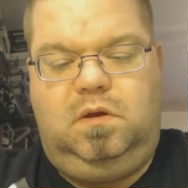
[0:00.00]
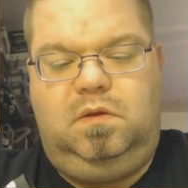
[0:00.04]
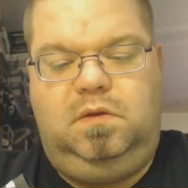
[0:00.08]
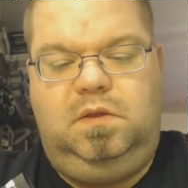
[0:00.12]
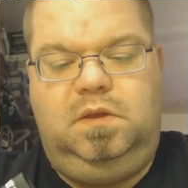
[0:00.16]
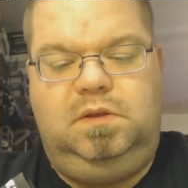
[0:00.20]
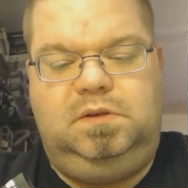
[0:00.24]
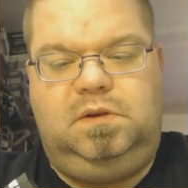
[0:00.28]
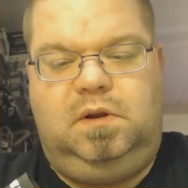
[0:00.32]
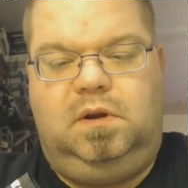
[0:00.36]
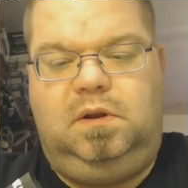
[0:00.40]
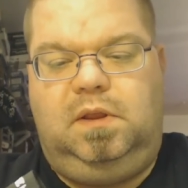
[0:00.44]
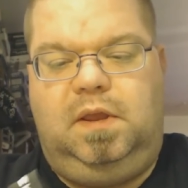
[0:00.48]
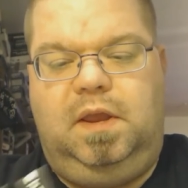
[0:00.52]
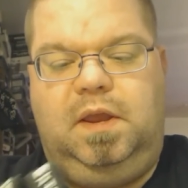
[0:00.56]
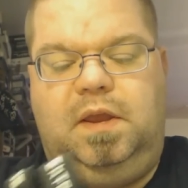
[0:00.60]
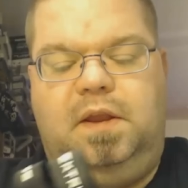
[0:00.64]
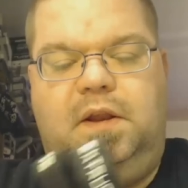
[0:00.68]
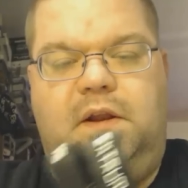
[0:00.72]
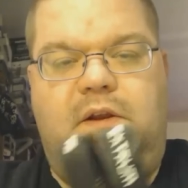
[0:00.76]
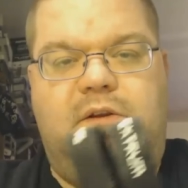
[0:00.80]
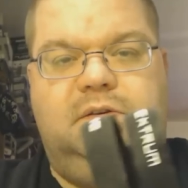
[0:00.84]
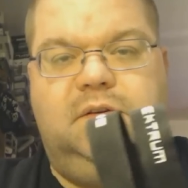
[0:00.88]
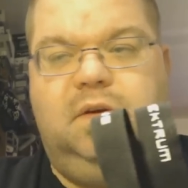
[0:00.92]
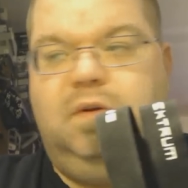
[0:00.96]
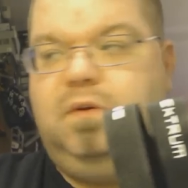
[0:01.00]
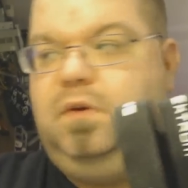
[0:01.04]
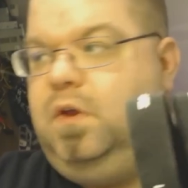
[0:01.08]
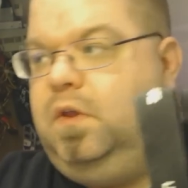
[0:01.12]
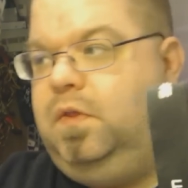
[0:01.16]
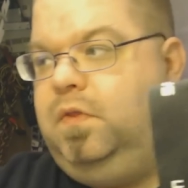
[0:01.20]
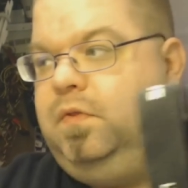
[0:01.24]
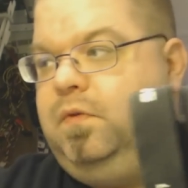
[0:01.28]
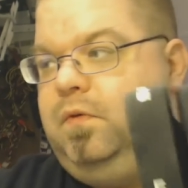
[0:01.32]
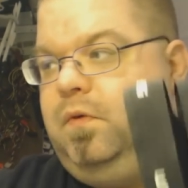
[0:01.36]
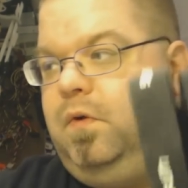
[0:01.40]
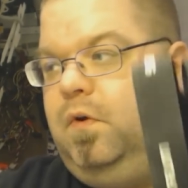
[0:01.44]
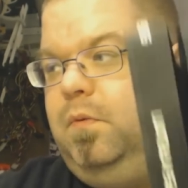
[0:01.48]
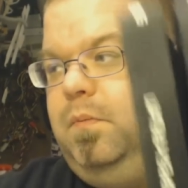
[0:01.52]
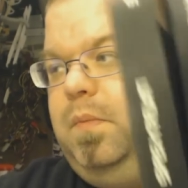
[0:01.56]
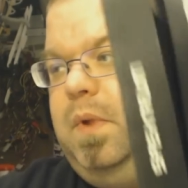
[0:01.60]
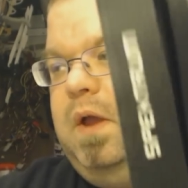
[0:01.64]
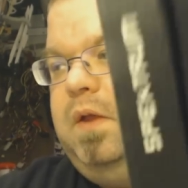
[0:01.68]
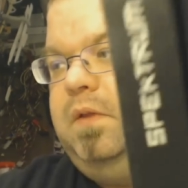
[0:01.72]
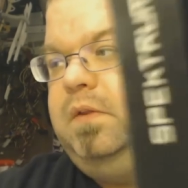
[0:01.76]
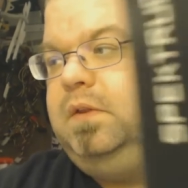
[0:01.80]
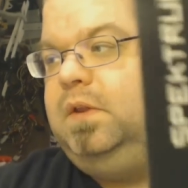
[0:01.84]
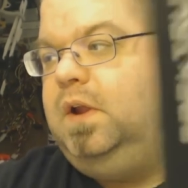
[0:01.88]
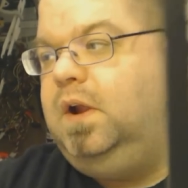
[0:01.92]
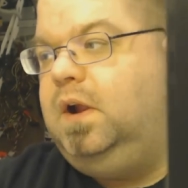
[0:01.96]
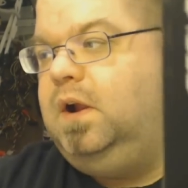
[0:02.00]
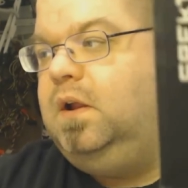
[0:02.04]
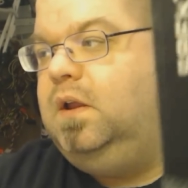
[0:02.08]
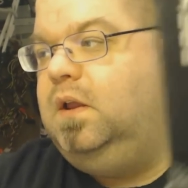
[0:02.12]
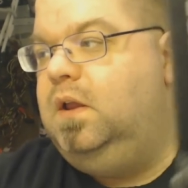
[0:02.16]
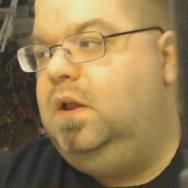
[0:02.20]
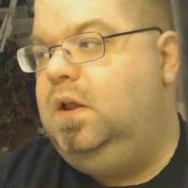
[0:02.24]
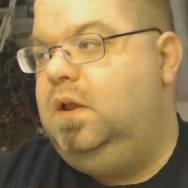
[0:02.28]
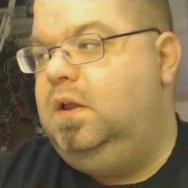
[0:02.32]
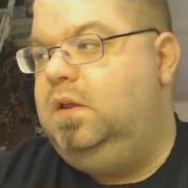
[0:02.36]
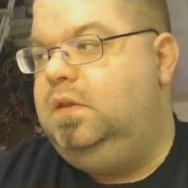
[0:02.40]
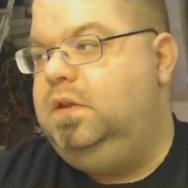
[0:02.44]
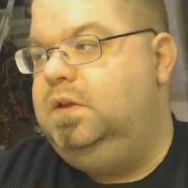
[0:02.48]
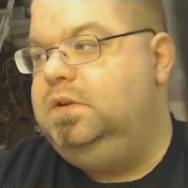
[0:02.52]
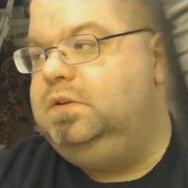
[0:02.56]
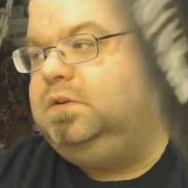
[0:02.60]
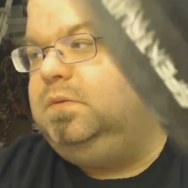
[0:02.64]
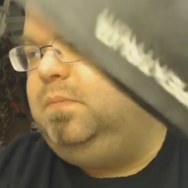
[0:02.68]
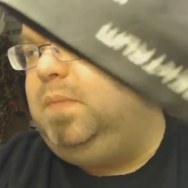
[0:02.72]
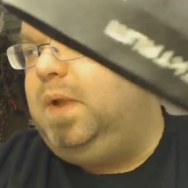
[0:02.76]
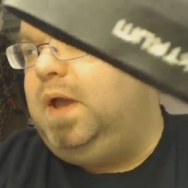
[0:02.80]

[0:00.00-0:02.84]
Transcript: these are laying here, so I'll go ahead and throw them out there. These are